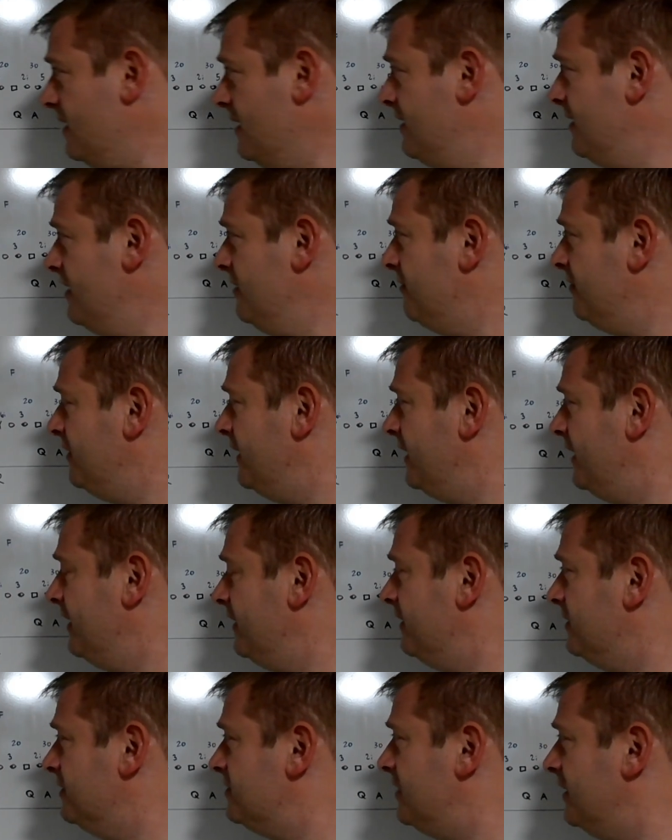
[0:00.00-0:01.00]
If
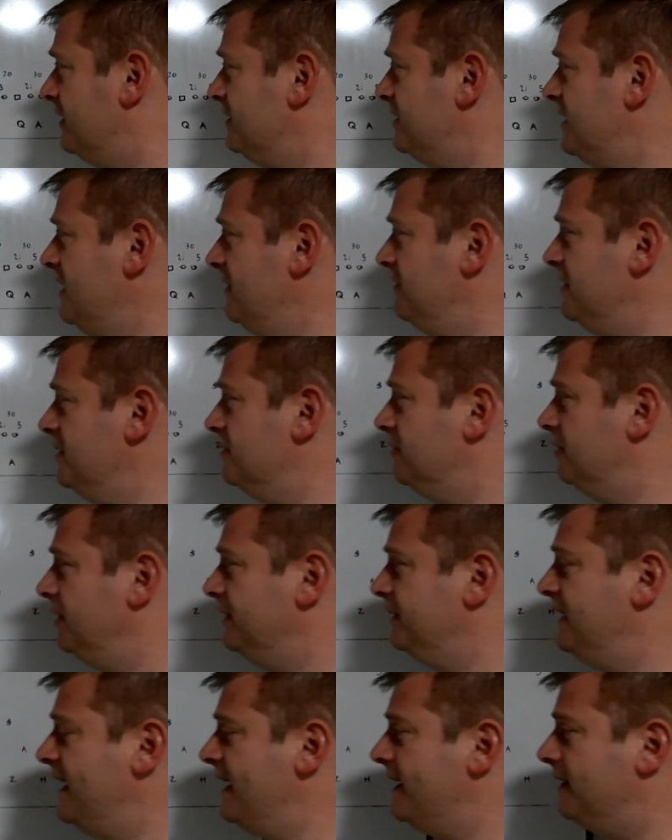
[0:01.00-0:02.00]
the strong safety is rolled
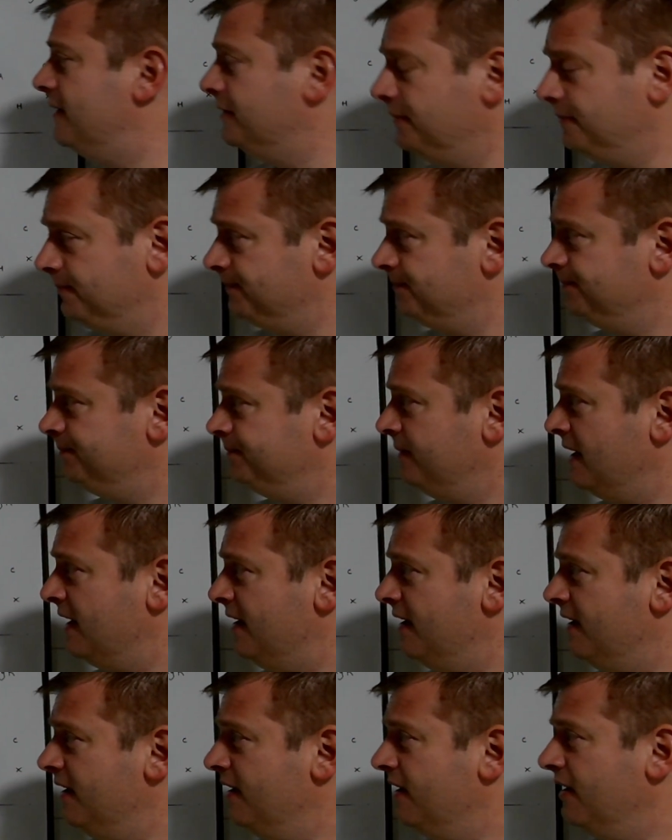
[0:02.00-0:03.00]
down,
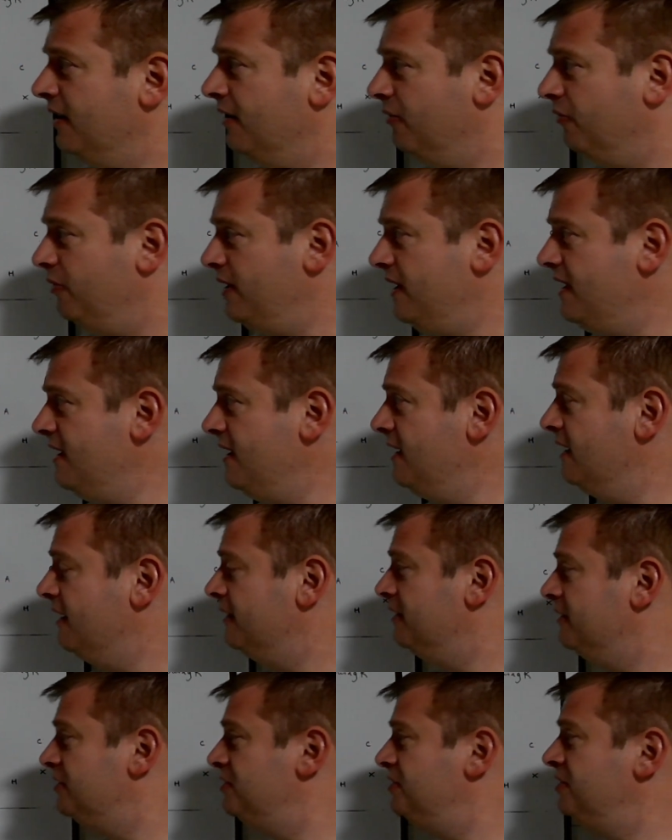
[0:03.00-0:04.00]
we
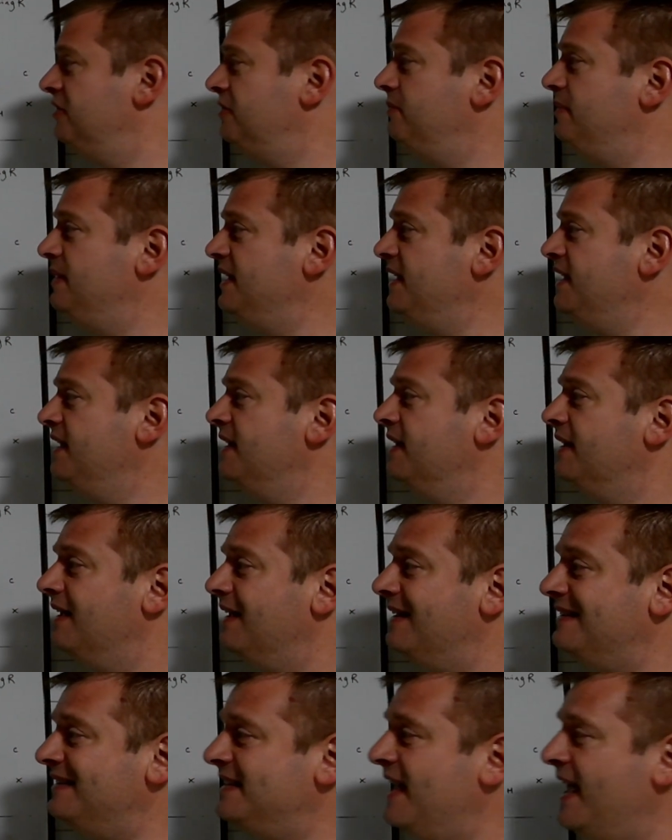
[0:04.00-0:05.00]
should be
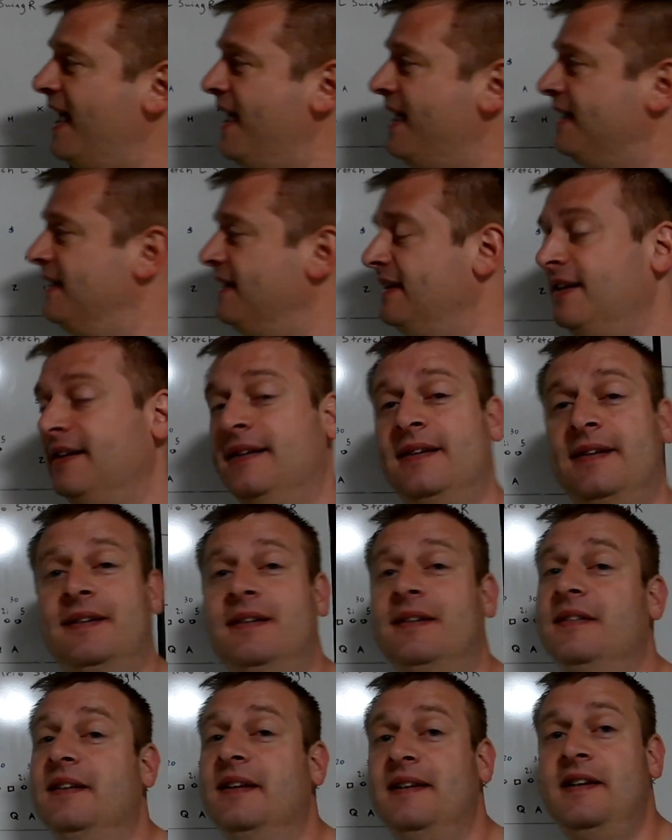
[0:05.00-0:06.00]
attacking
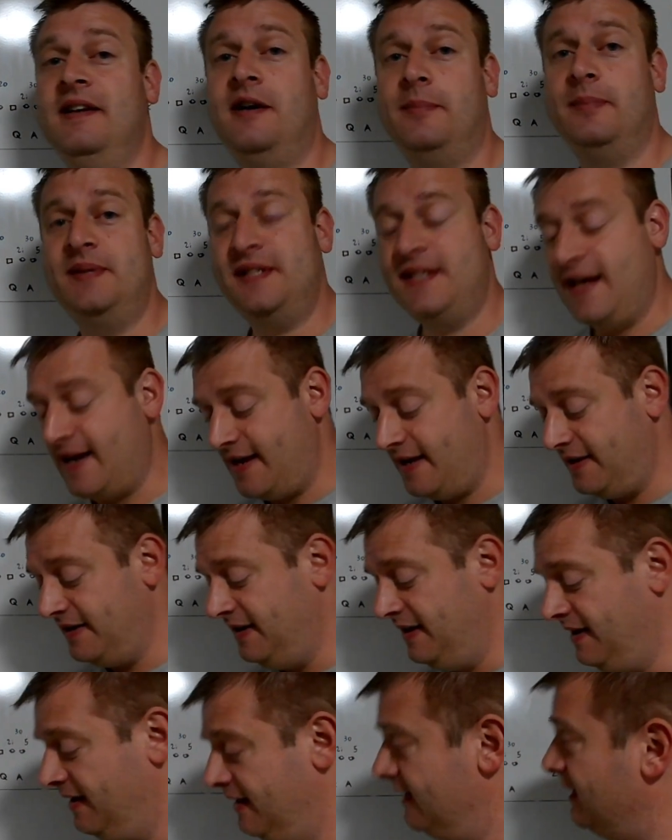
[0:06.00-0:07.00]
the nub side.
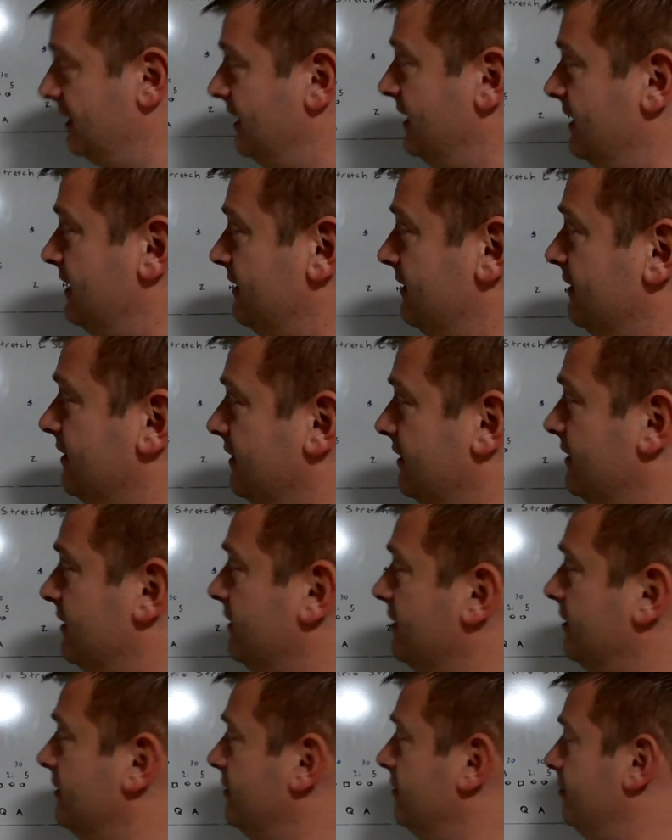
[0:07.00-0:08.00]
And
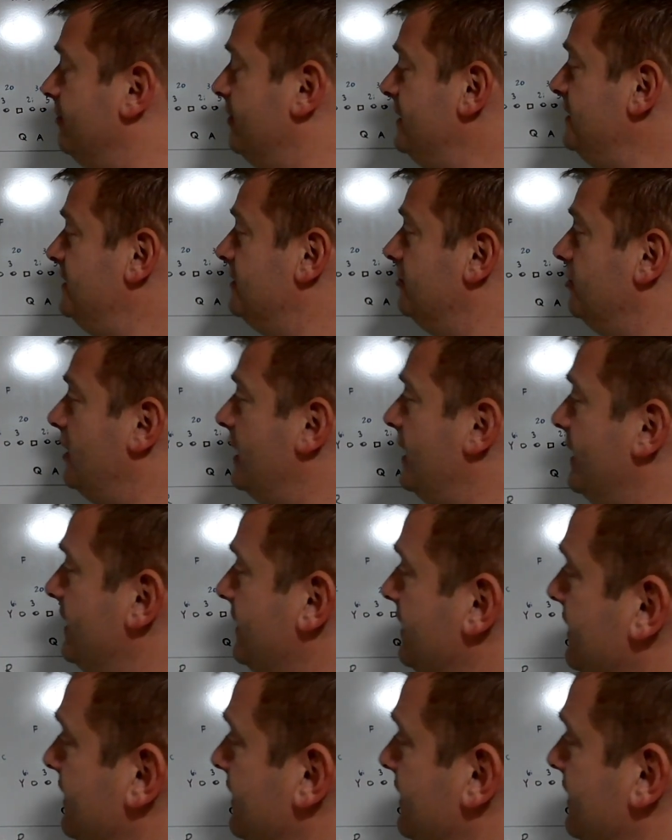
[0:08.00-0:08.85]
the reason why,